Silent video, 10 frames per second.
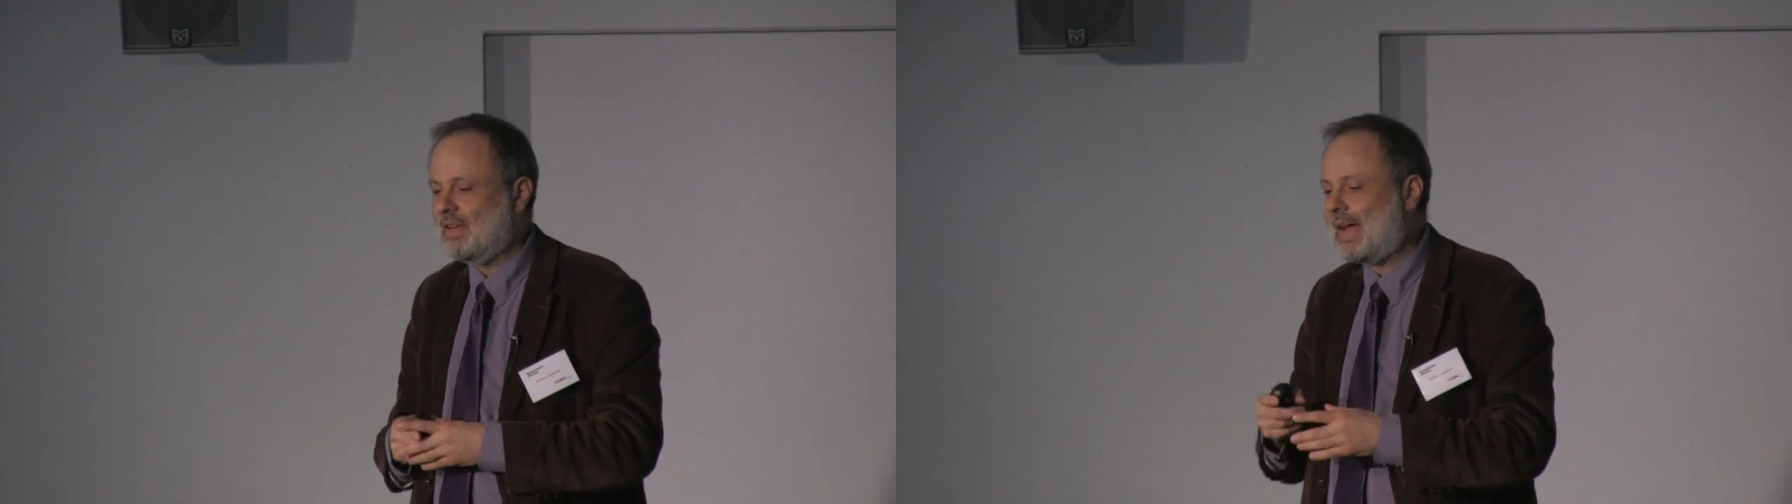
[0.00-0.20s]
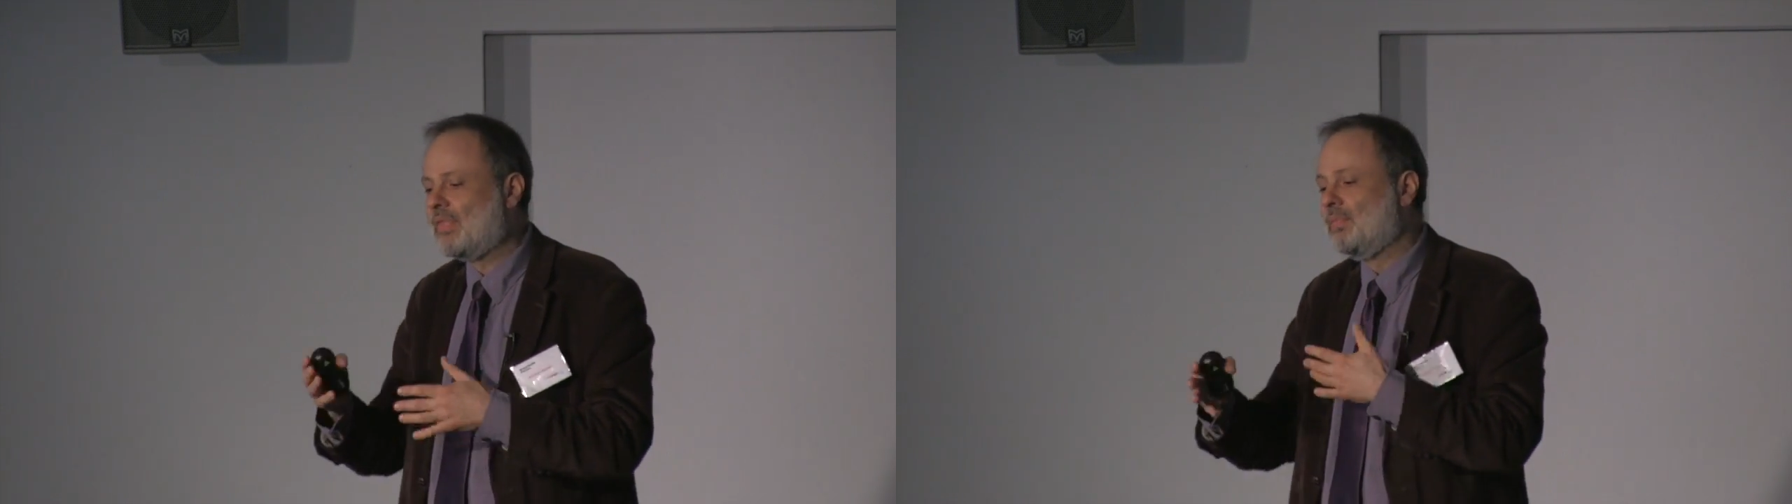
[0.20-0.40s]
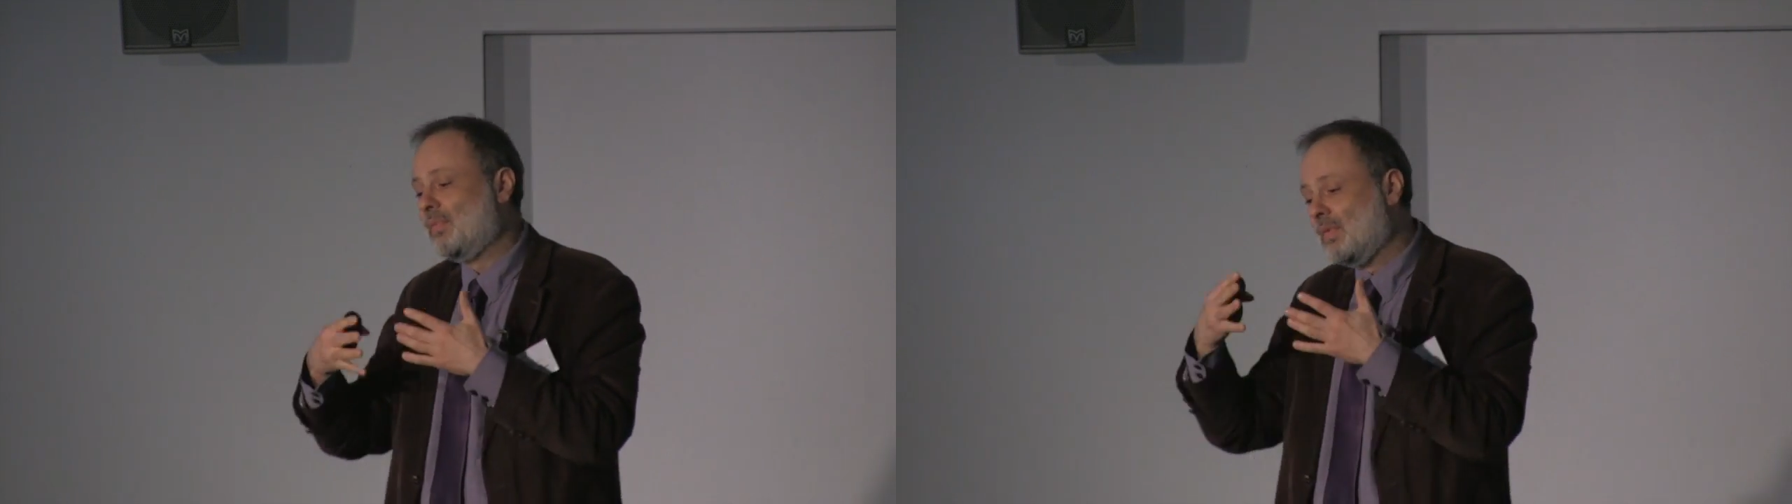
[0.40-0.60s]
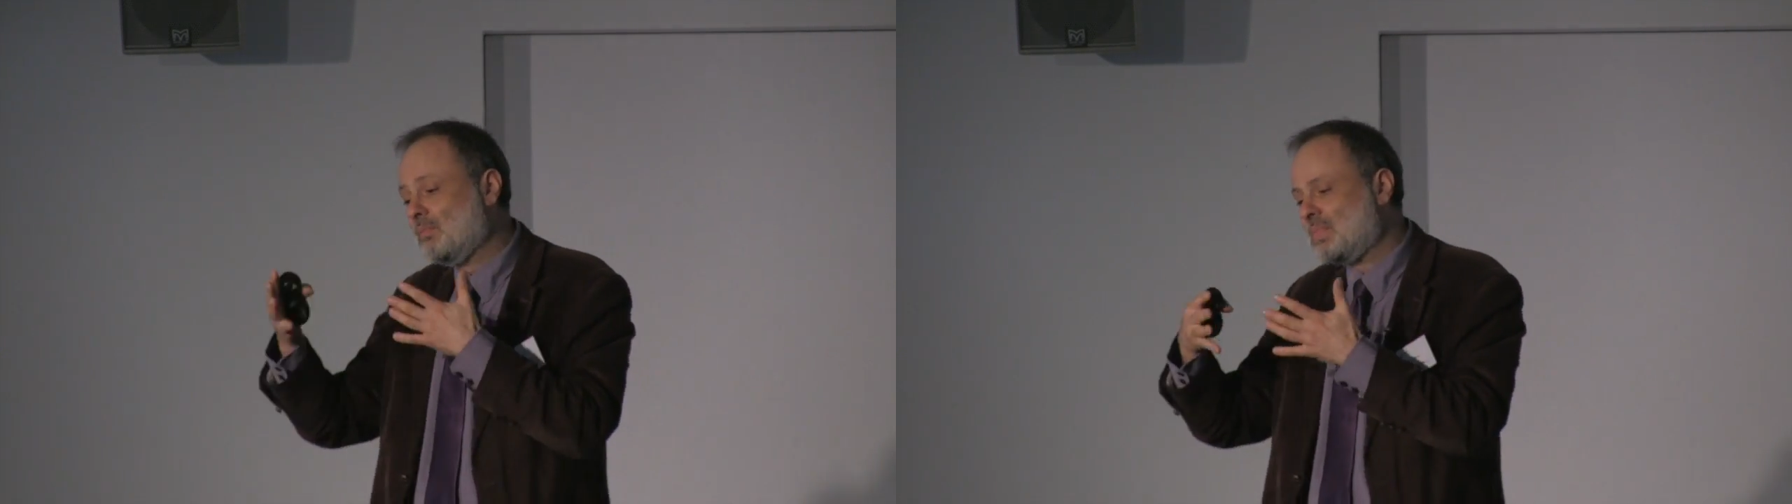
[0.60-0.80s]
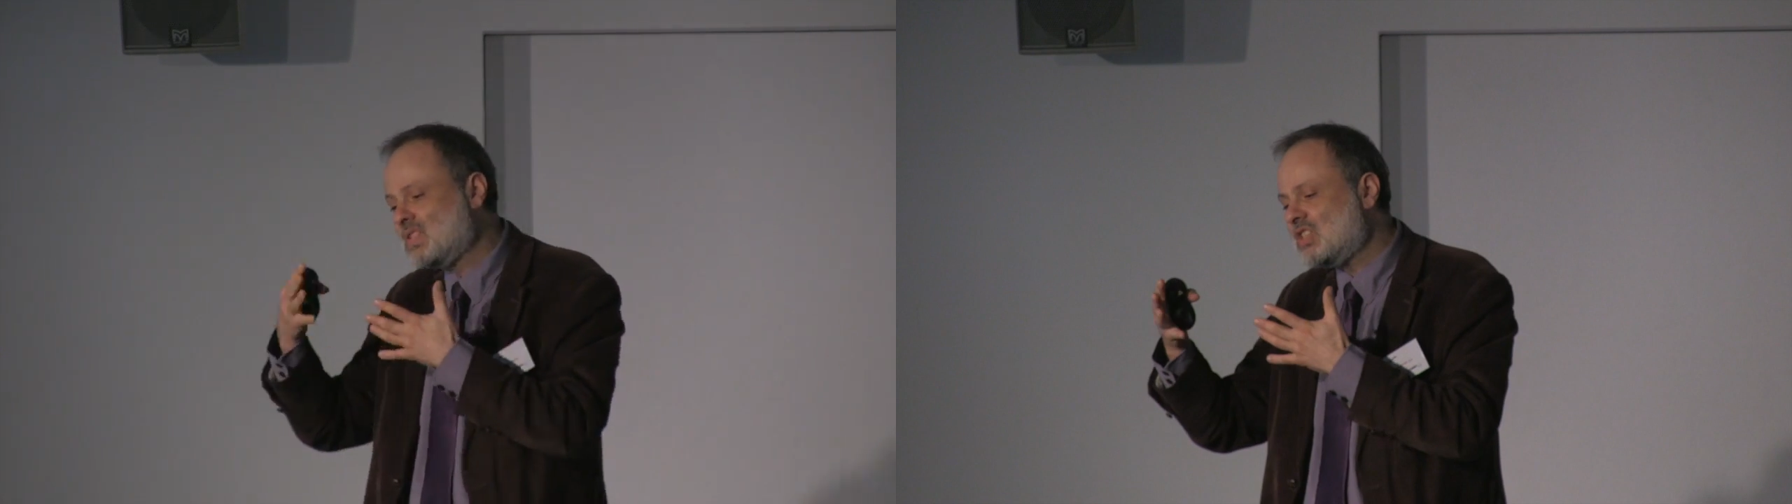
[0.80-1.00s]
Now,
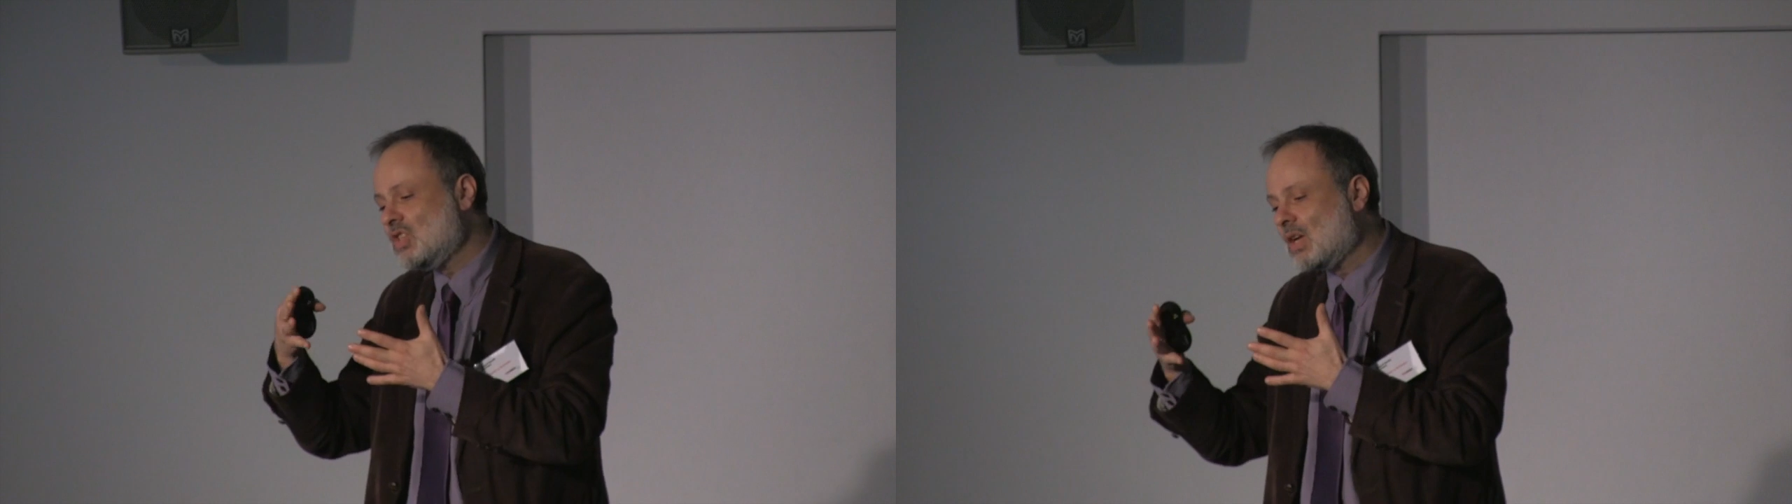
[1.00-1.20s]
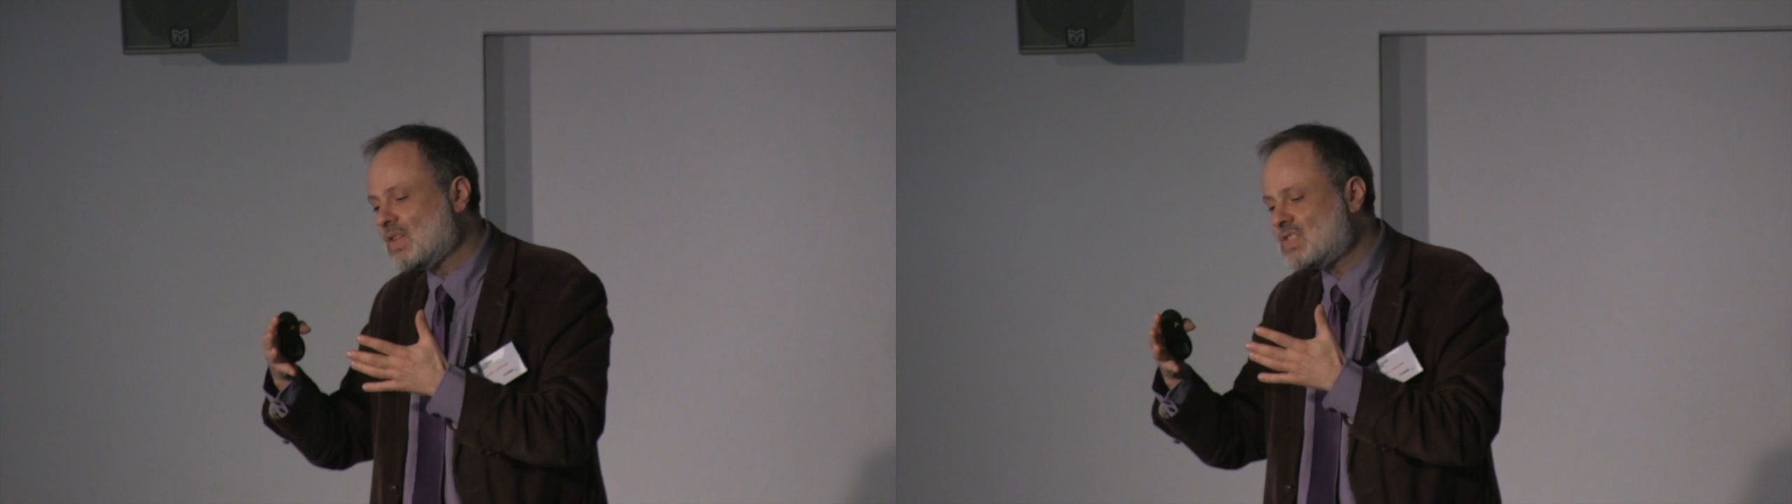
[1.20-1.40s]
positioning of